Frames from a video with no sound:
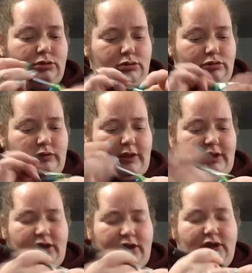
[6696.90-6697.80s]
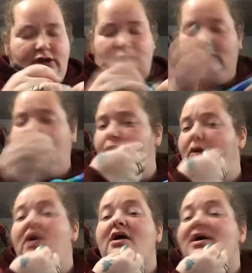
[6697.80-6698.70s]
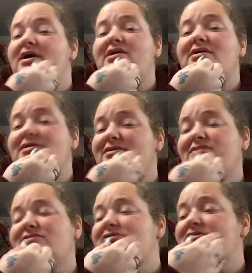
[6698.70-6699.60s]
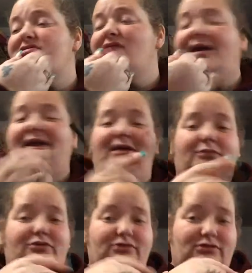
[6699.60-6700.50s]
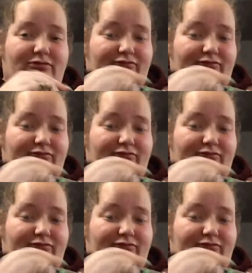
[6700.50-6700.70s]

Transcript: Like, what? I can't believe